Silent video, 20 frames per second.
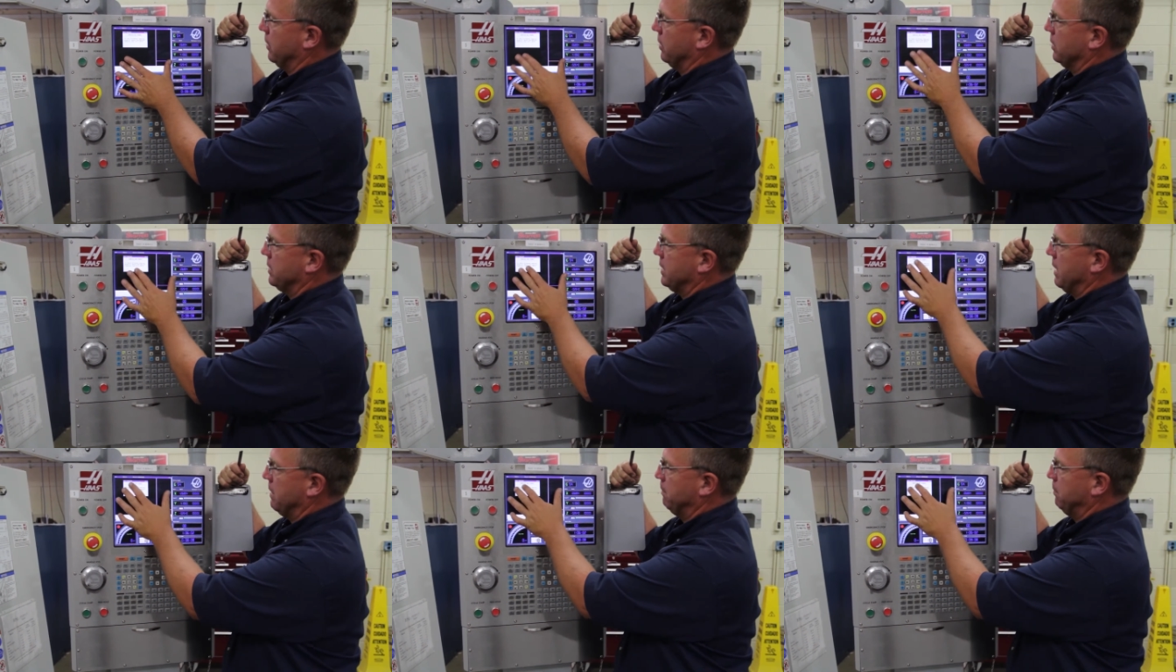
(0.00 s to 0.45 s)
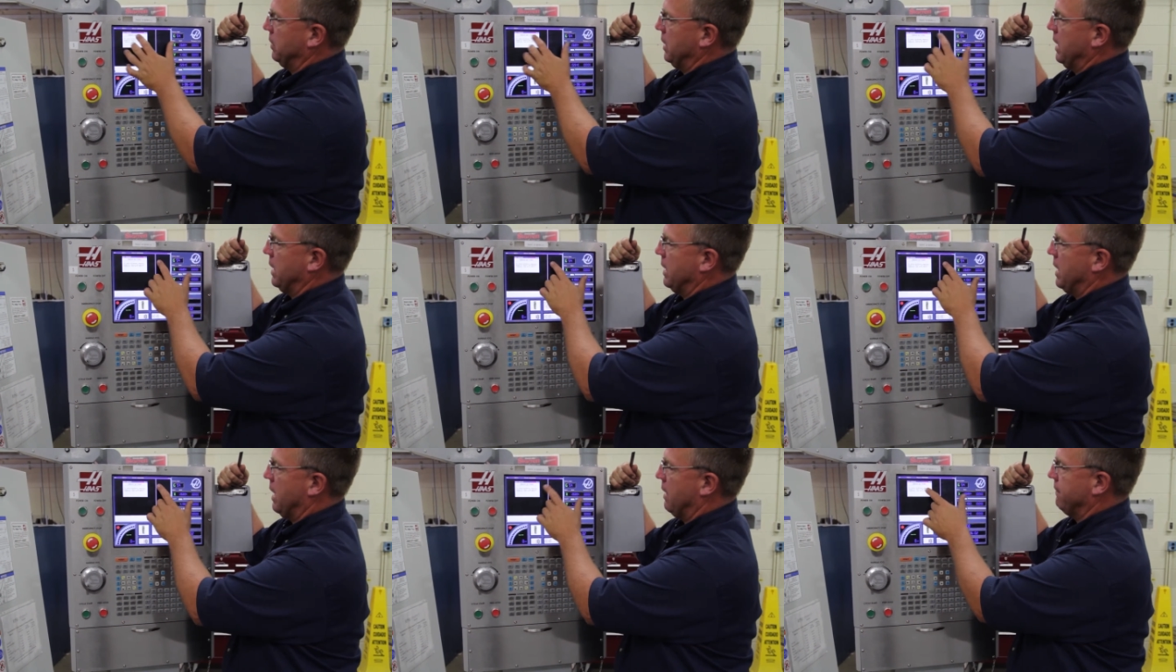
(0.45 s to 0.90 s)
here,
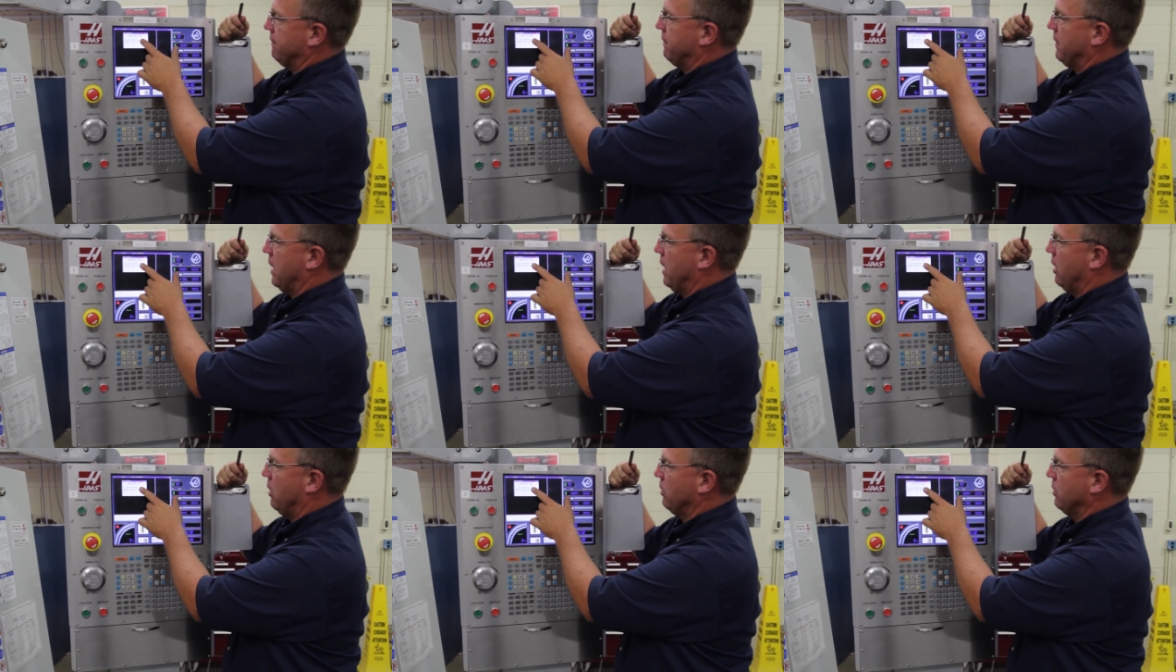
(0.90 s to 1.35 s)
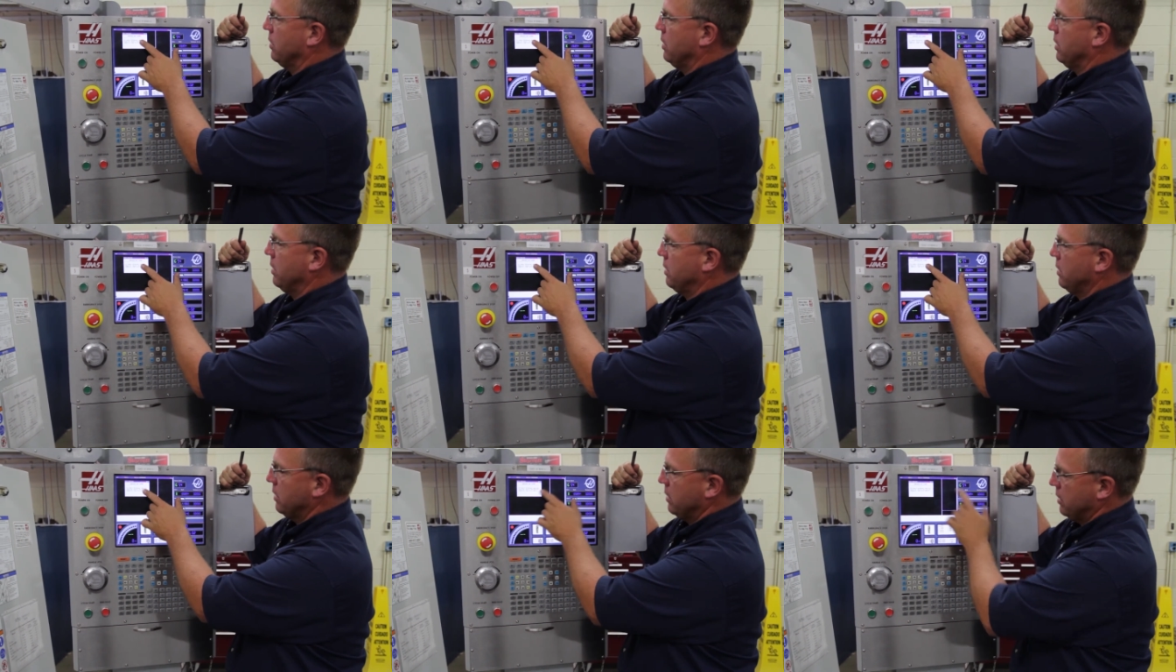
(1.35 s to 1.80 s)
Template Not Found.
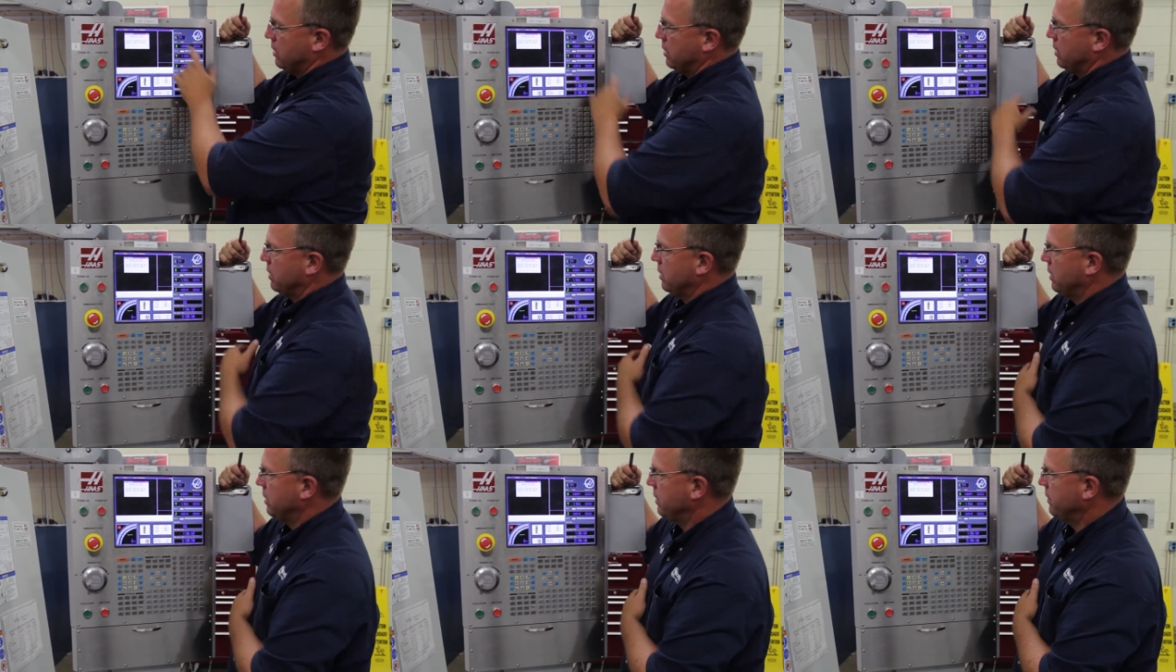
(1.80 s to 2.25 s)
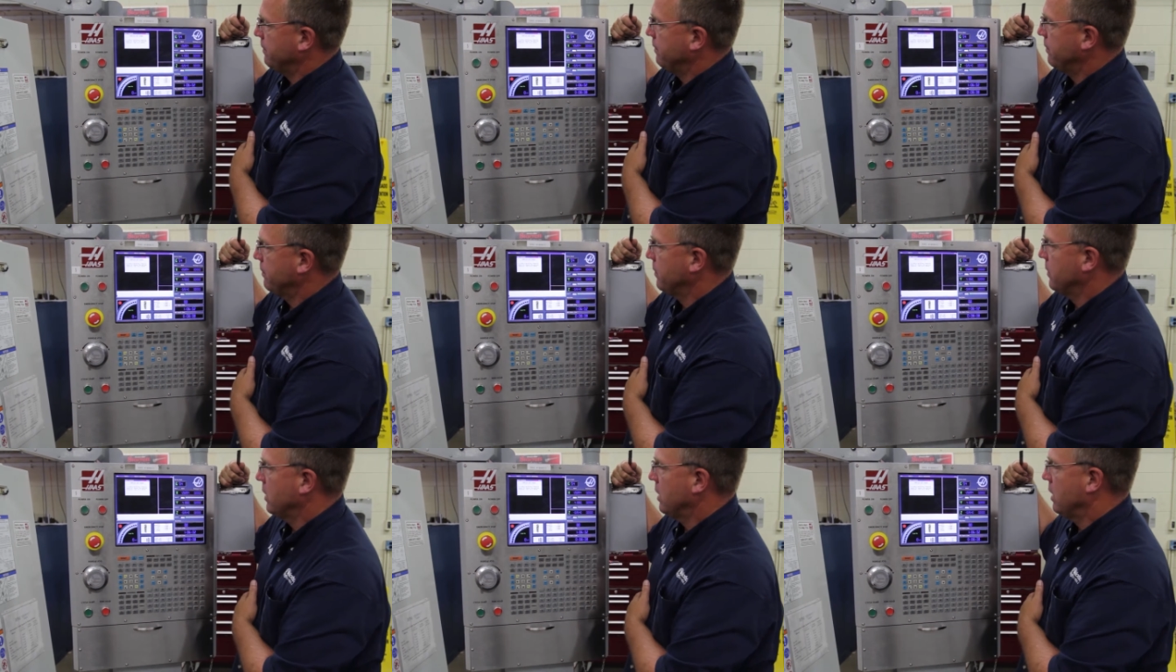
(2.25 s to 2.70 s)

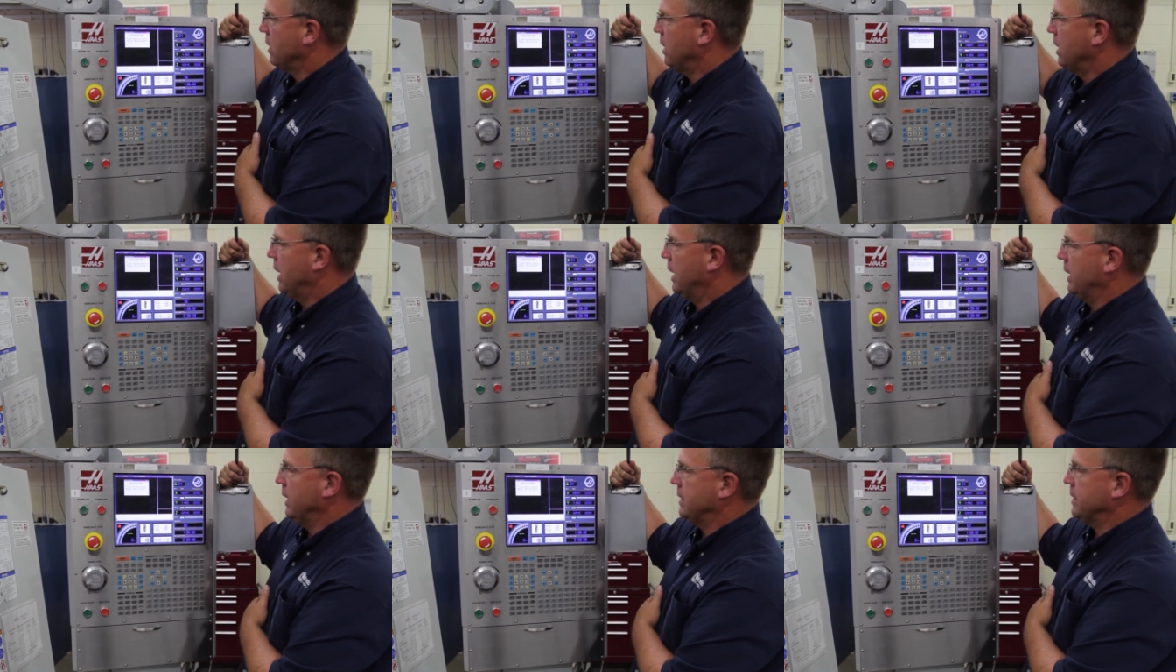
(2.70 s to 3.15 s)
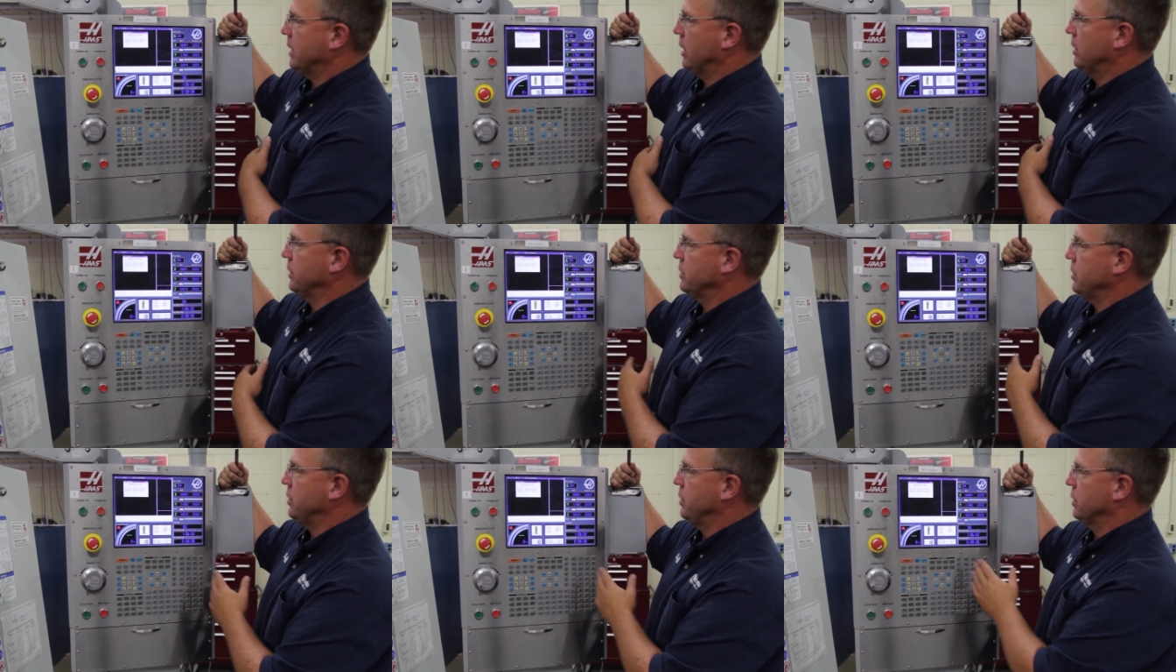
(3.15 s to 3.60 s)
And it
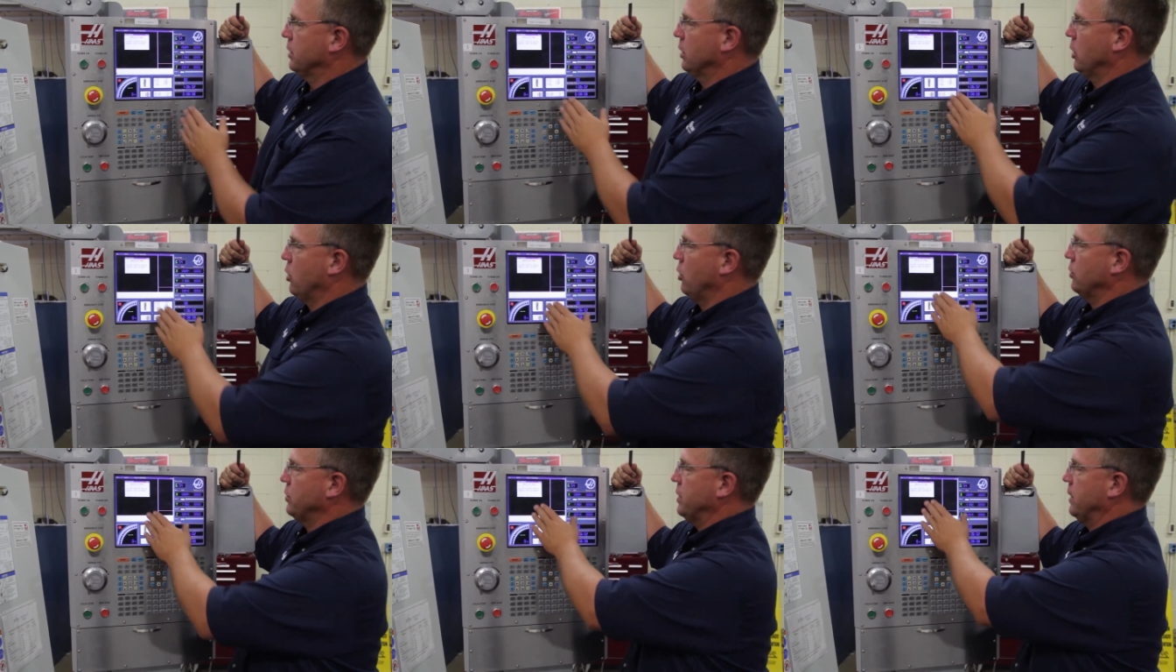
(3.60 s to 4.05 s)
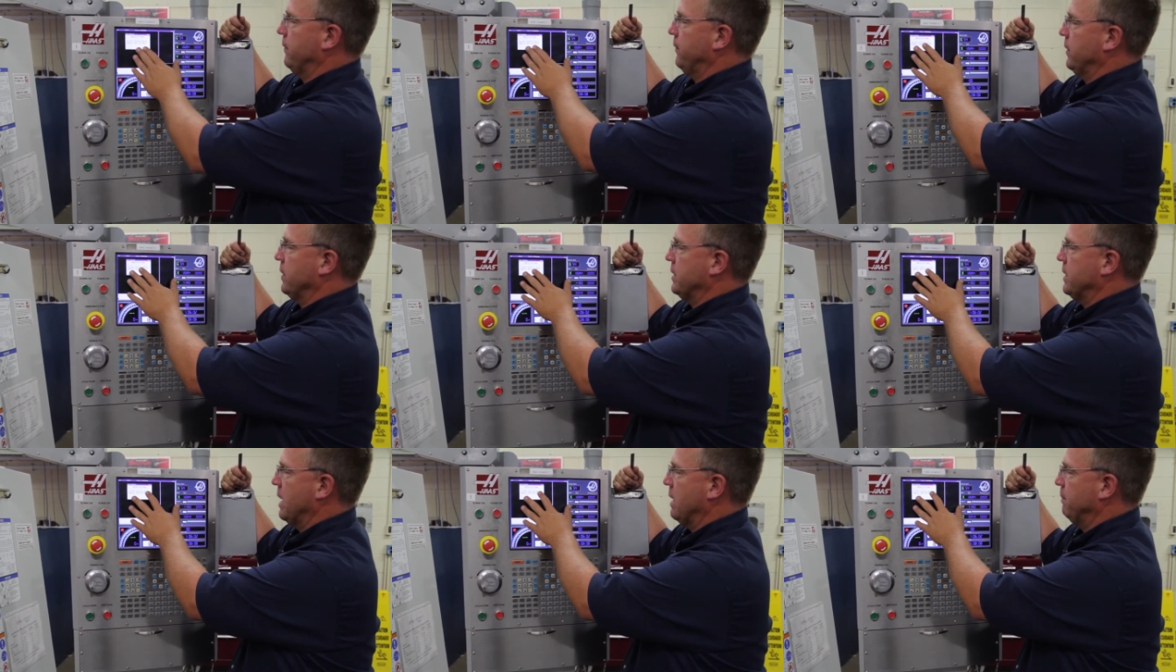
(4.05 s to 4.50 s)
tells you to load
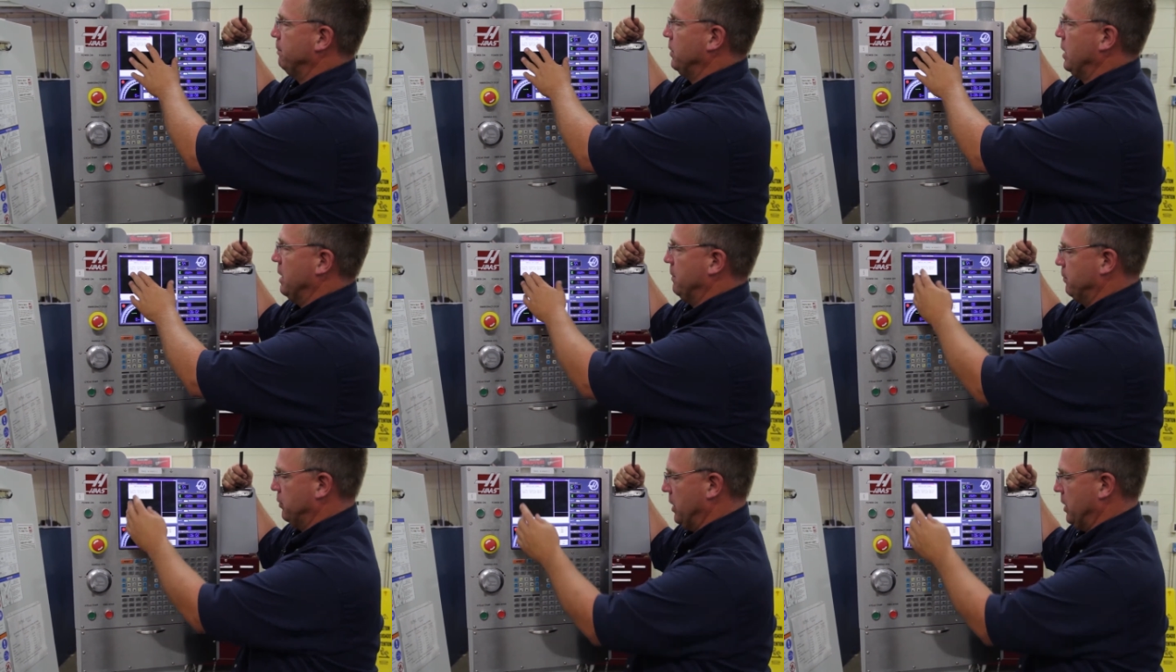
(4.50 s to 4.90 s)
different template,